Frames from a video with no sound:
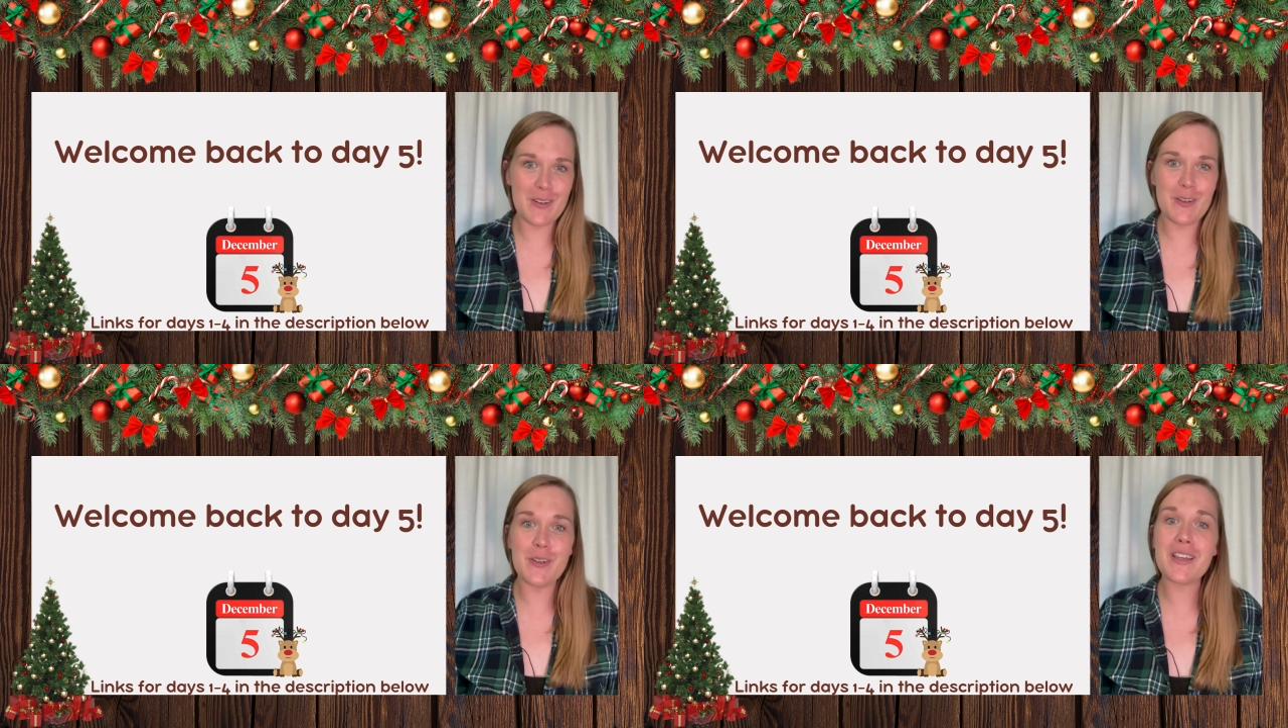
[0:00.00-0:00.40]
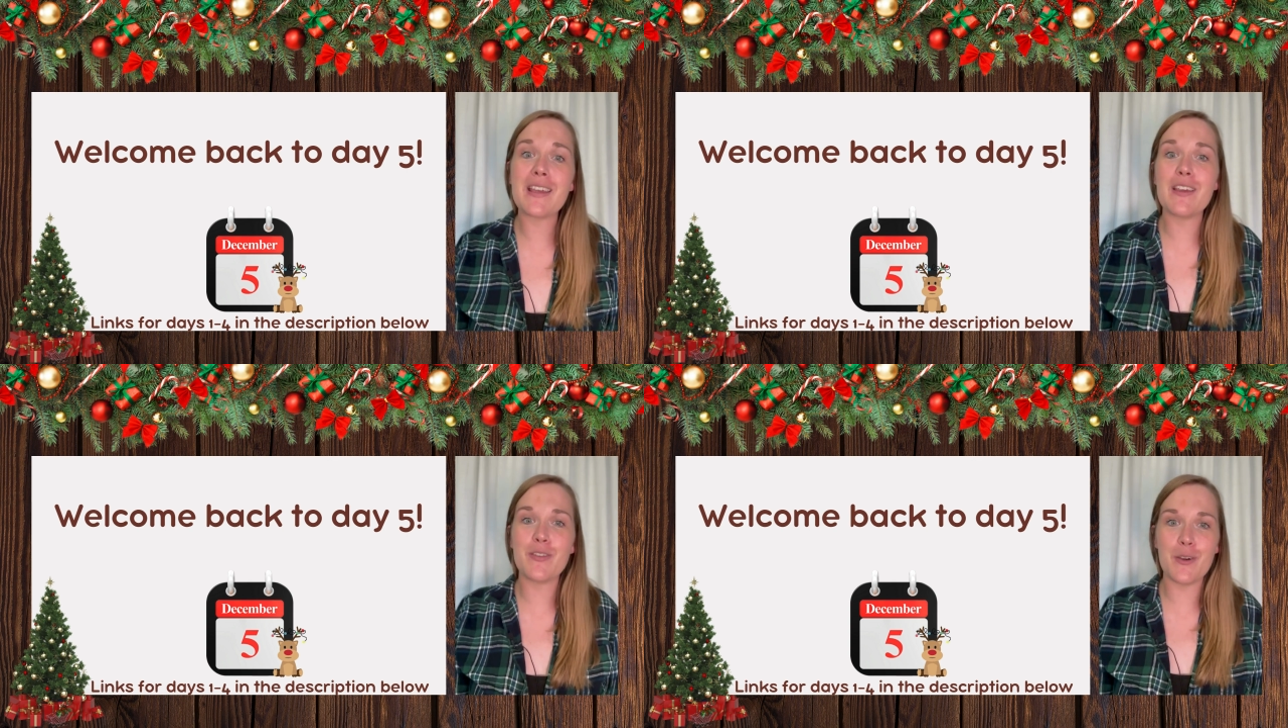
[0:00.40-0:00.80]
a look
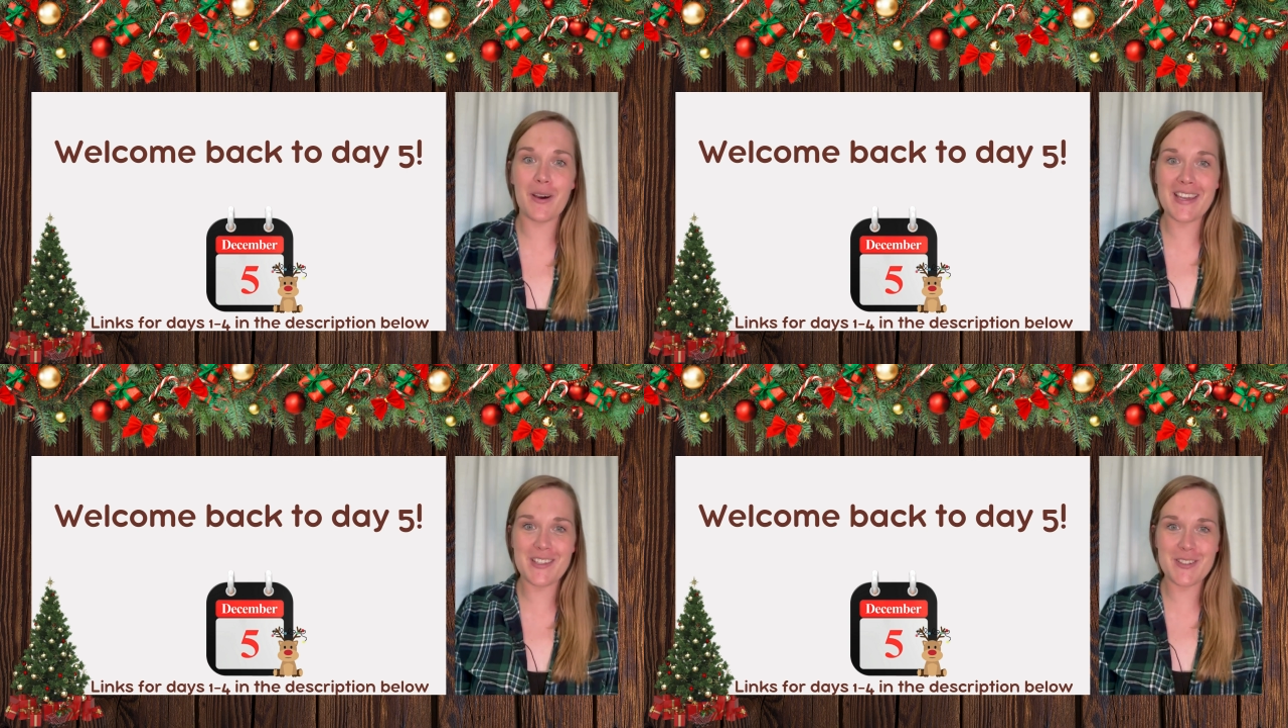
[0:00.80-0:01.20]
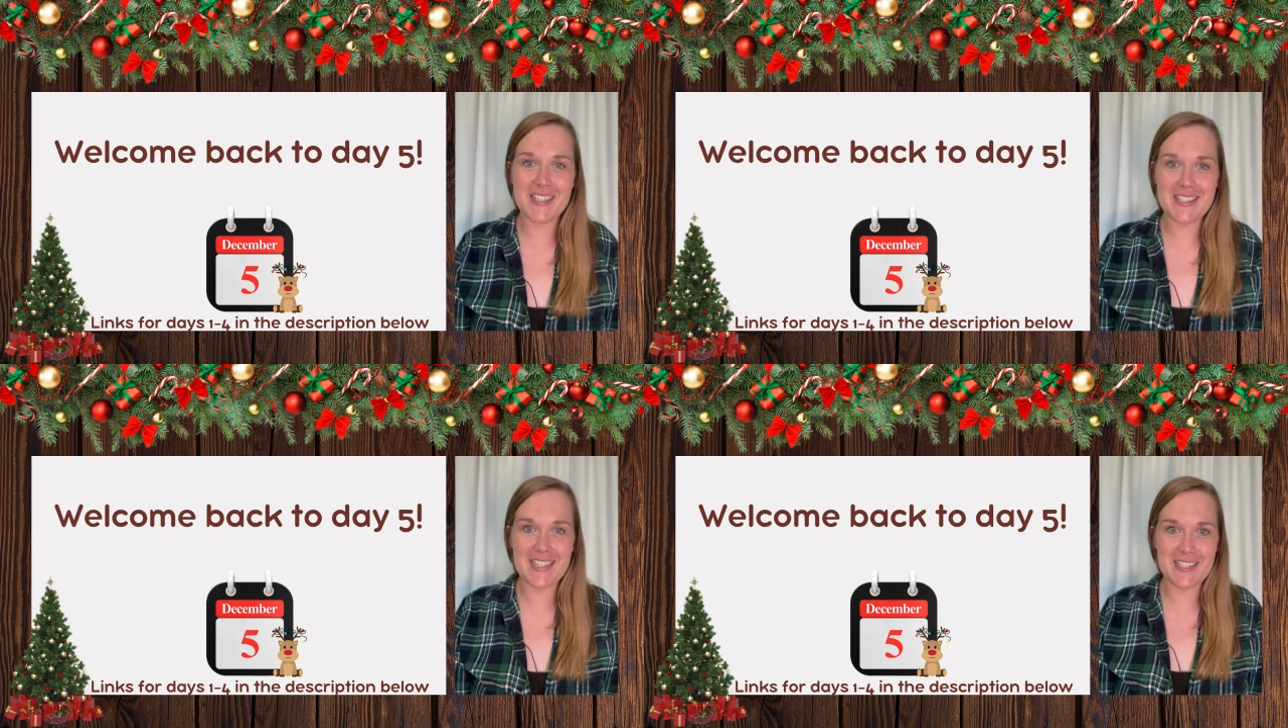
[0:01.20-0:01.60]
if you are
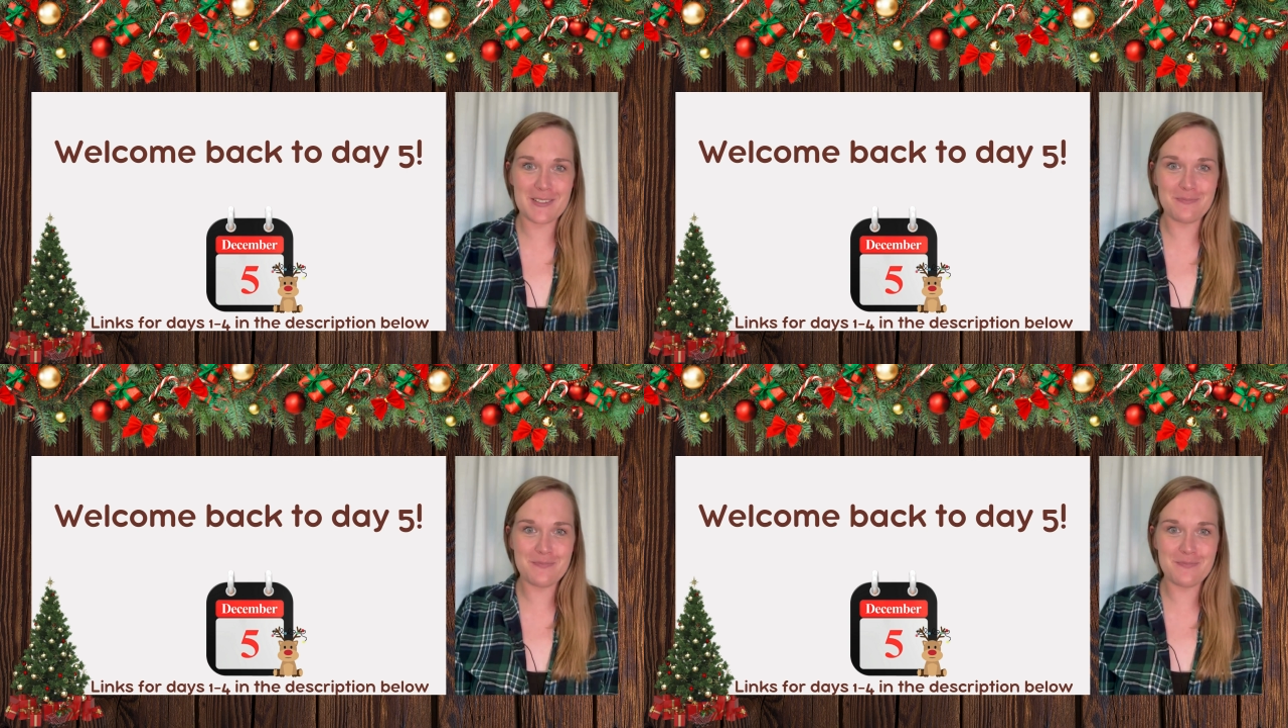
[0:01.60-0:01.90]
interested.